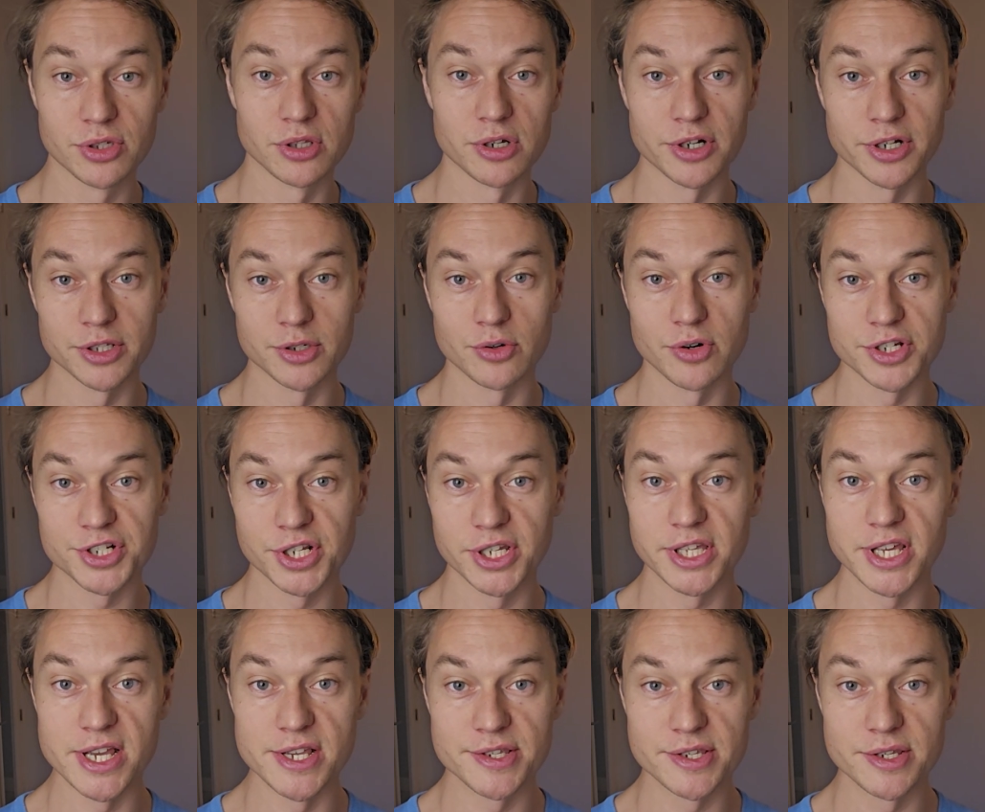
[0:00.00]
to learning the Russian
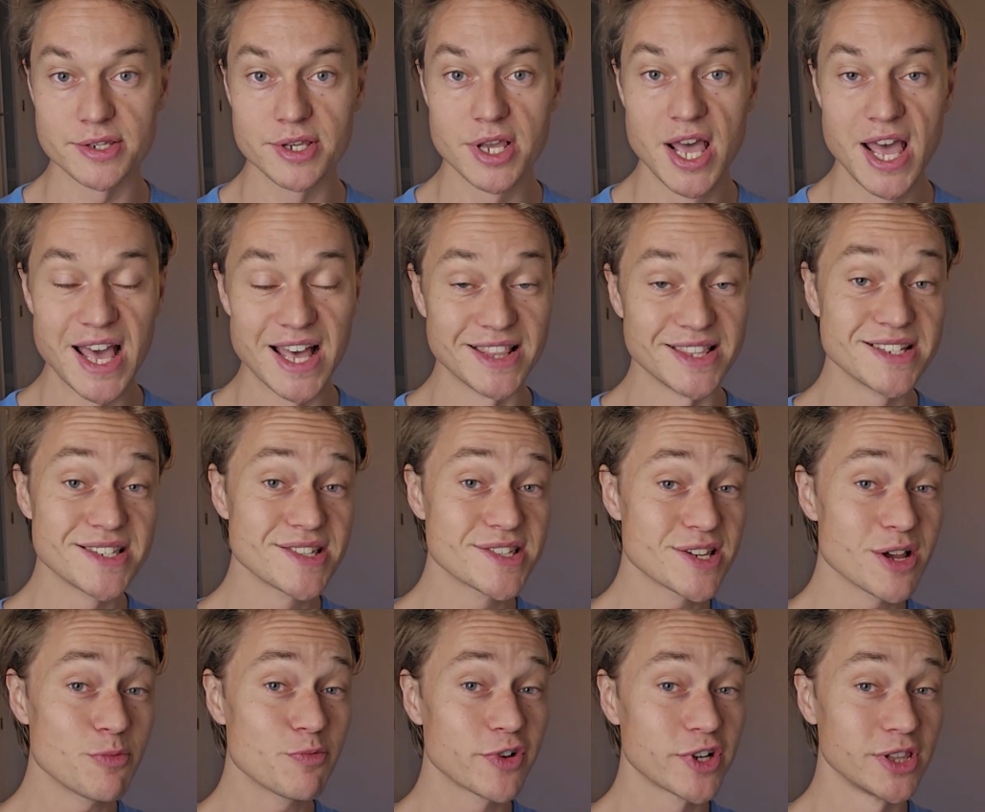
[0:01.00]
cases. And this is
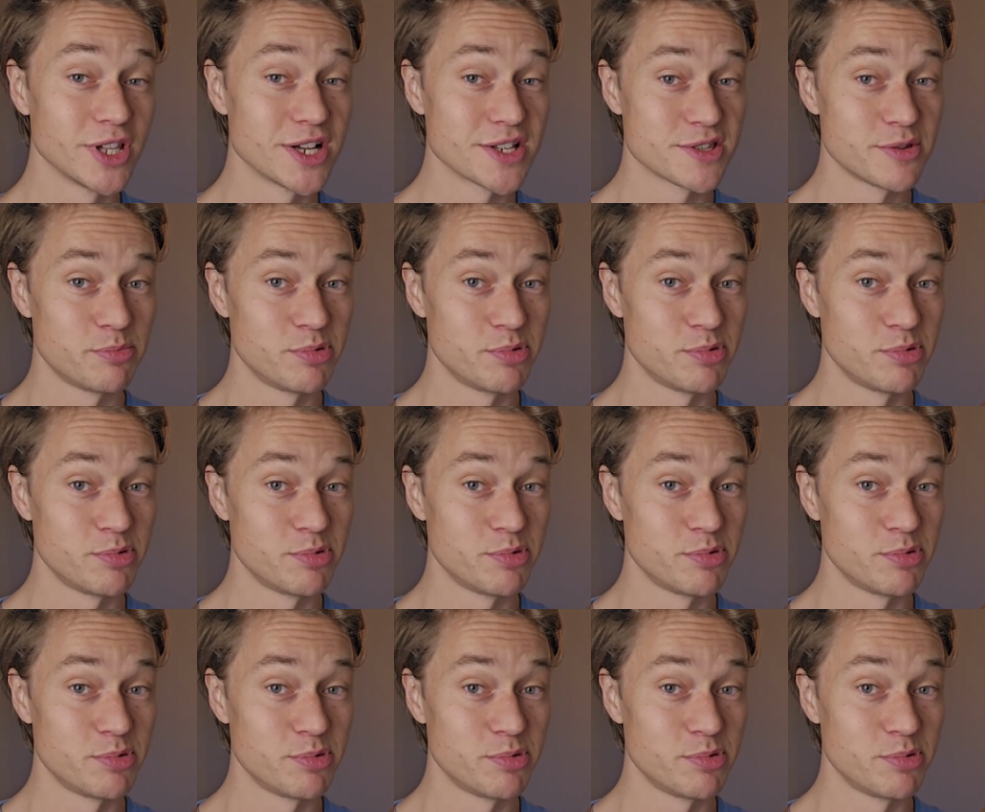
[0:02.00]
something lots